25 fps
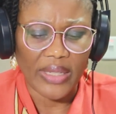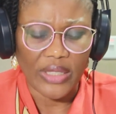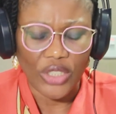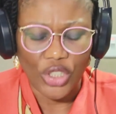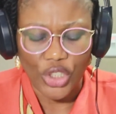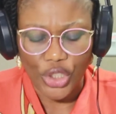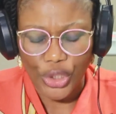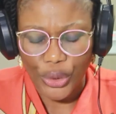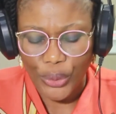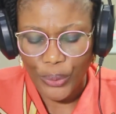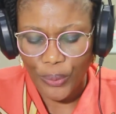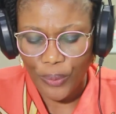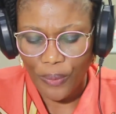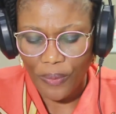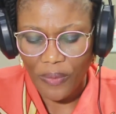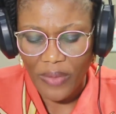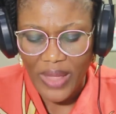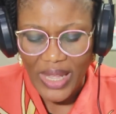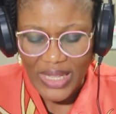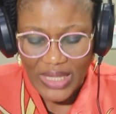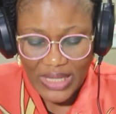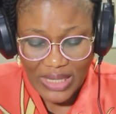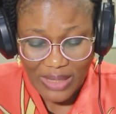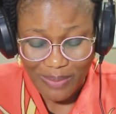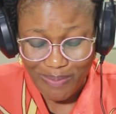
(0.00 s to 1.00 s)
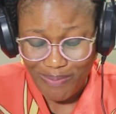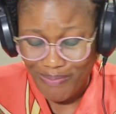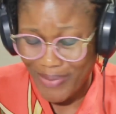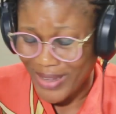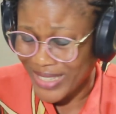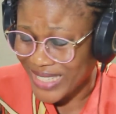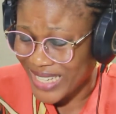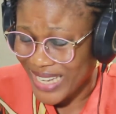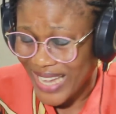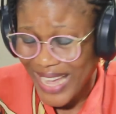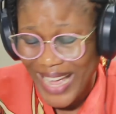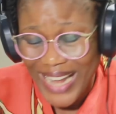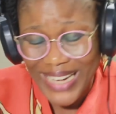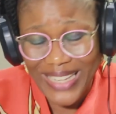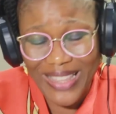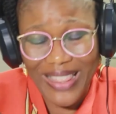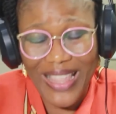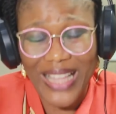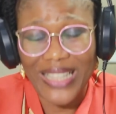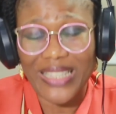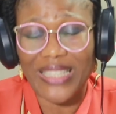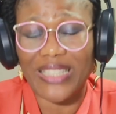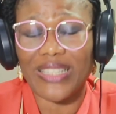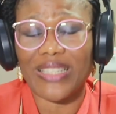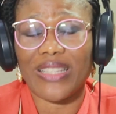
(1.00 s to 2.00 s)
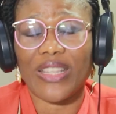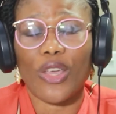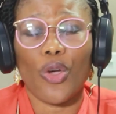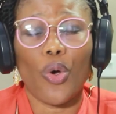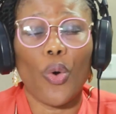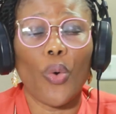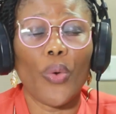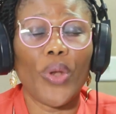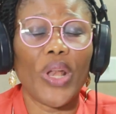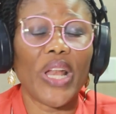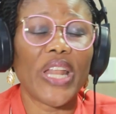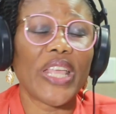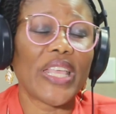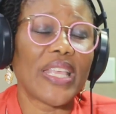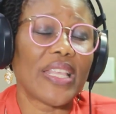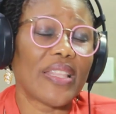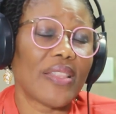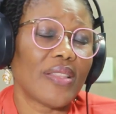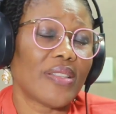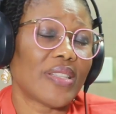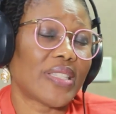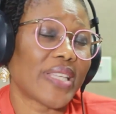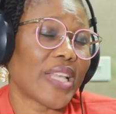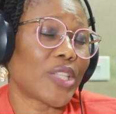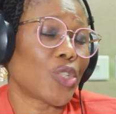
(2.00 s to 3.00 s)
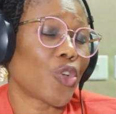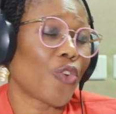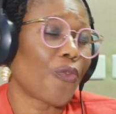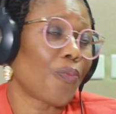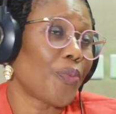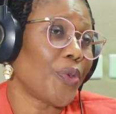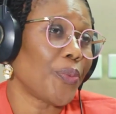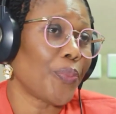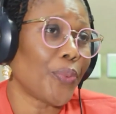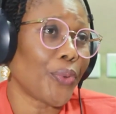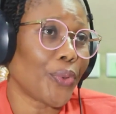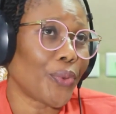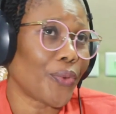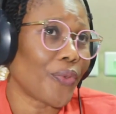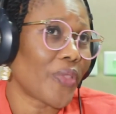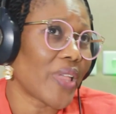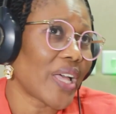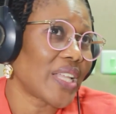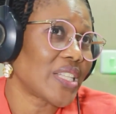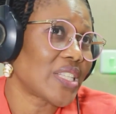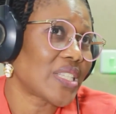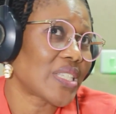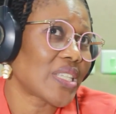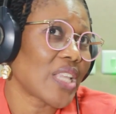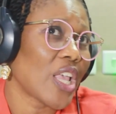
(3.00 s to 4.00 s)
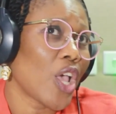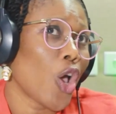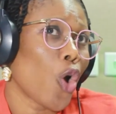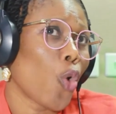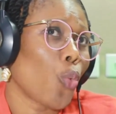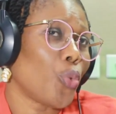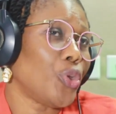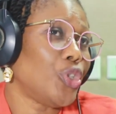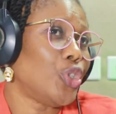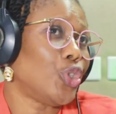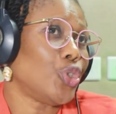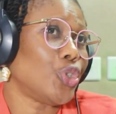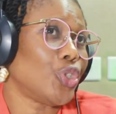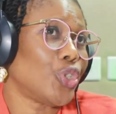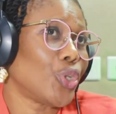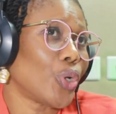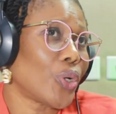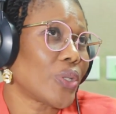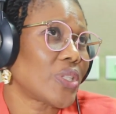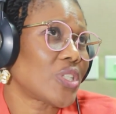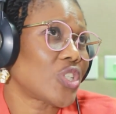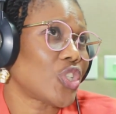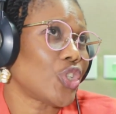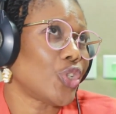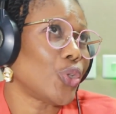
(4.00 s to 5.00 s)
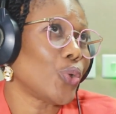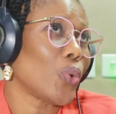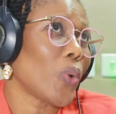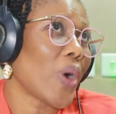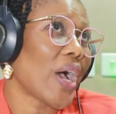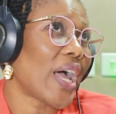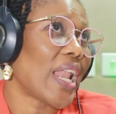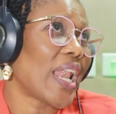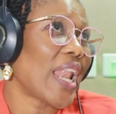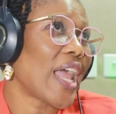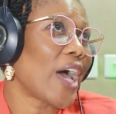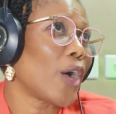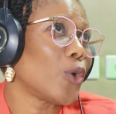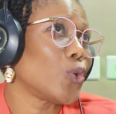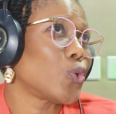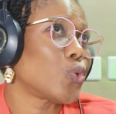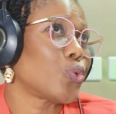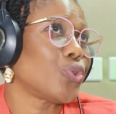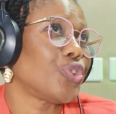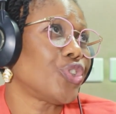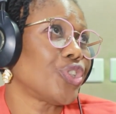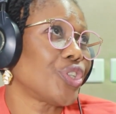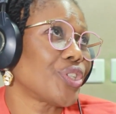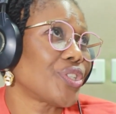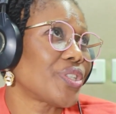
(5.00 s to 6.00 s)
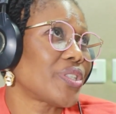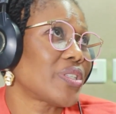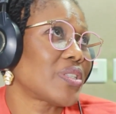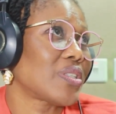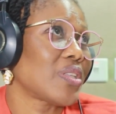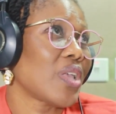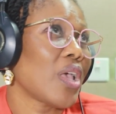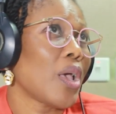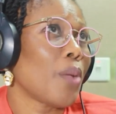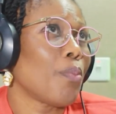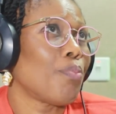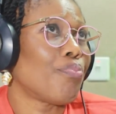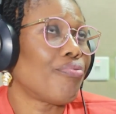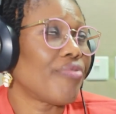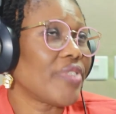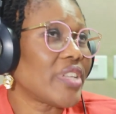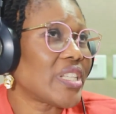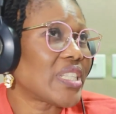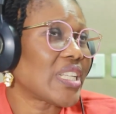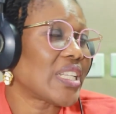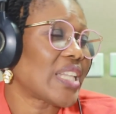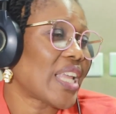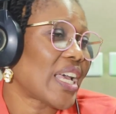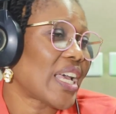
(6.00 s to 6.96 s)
And that's basically, that is the only set of people that we do not allow to just breathe